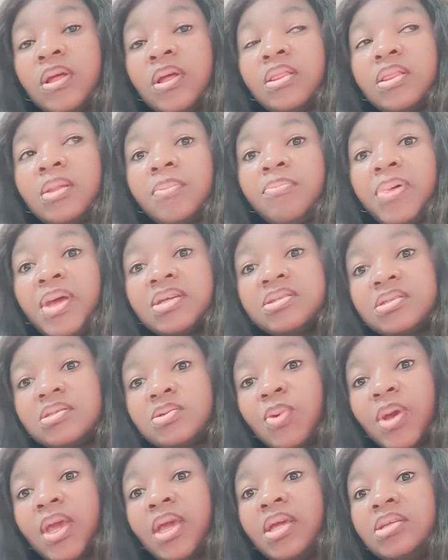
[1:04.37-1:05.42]
the best
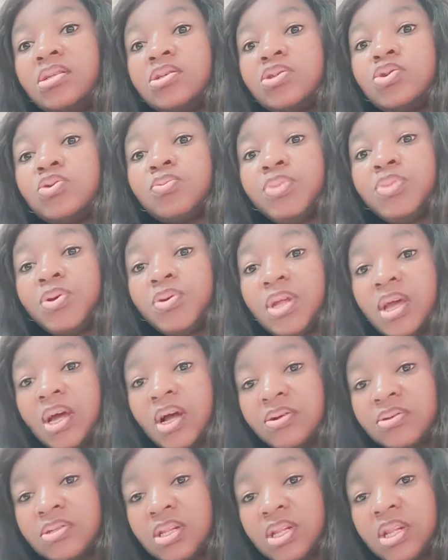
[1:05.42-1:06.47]
ways to build a
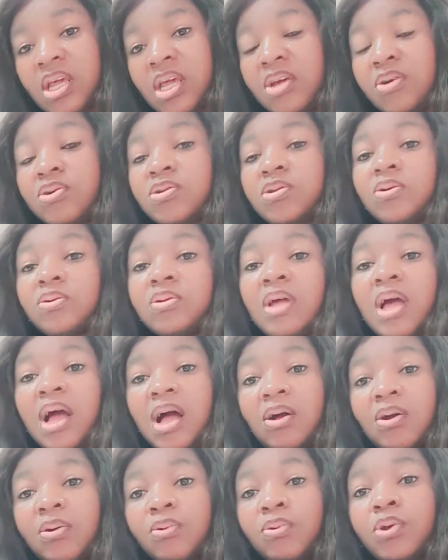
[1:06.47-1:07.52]
house in Lagos, on
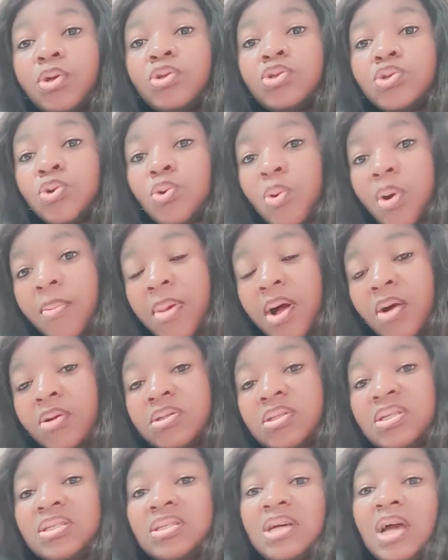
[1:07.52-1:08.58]
how to go
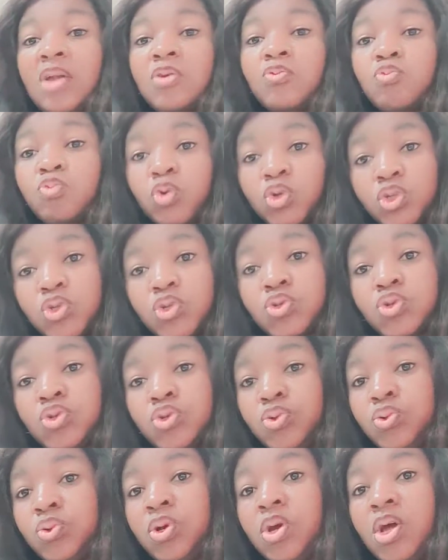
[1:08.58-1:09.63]
about it and what to
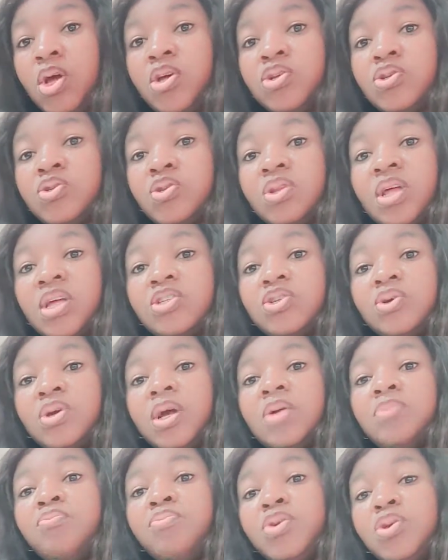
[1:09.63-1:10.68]
do so that you
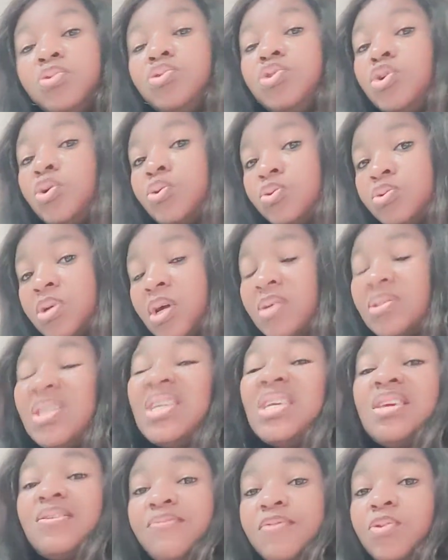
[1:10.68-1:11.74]
can build your own house
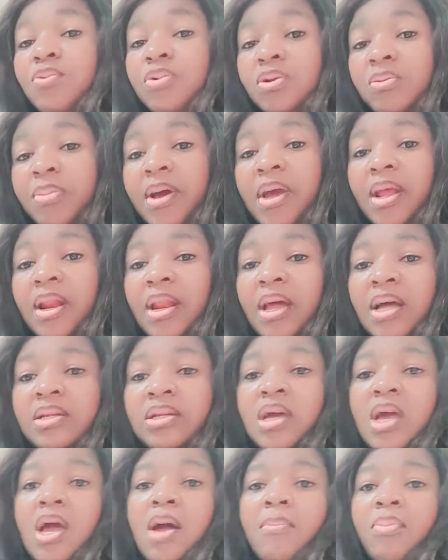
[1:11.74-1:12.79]
if you want to buy land.
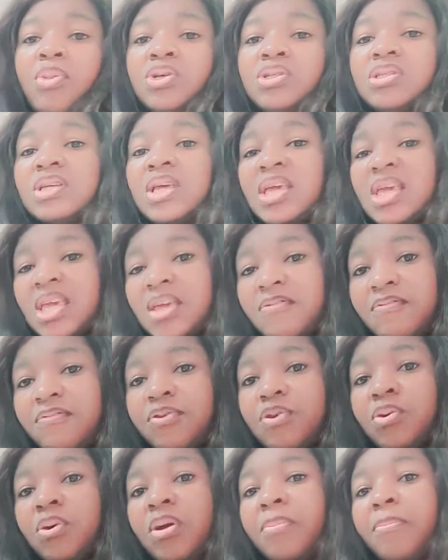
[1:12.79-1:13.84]
But if
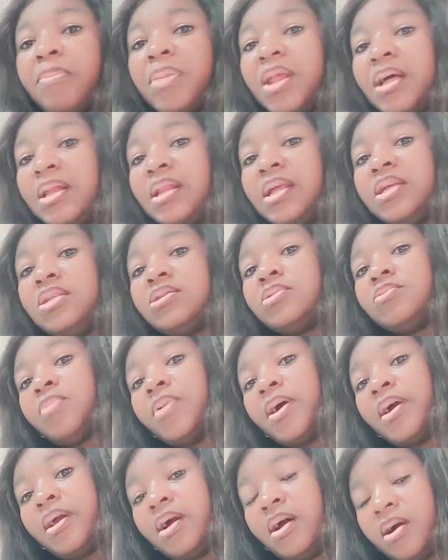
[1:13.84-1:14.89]
you are planning to
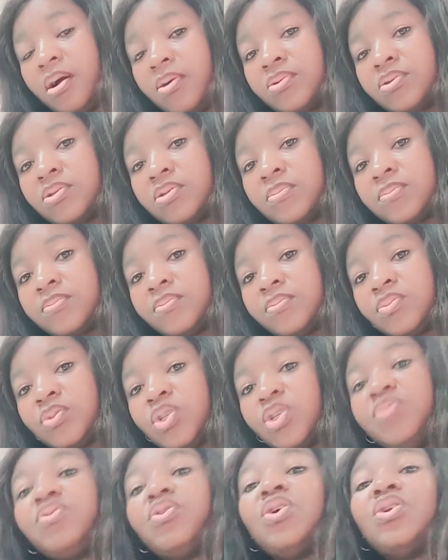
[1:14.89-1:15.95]
buy a house,
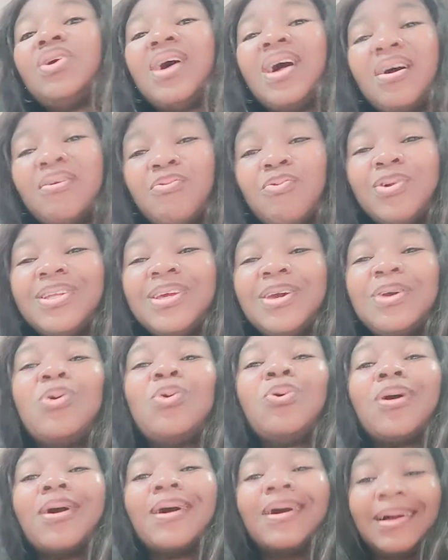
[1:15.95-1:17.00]
you've got to have what they
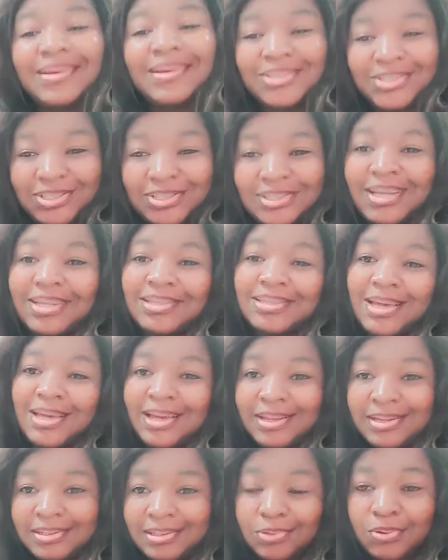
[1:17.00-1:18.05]
call cash at
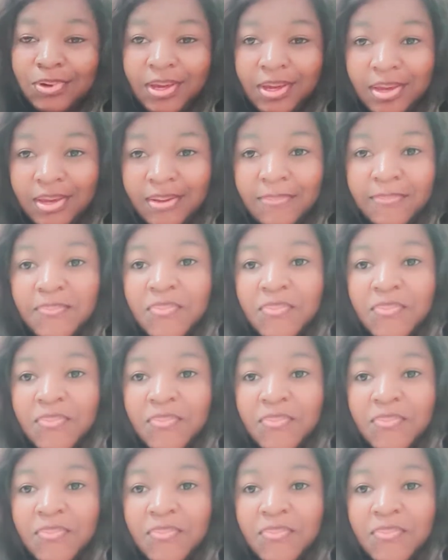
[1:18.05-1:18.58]
hand. Okay,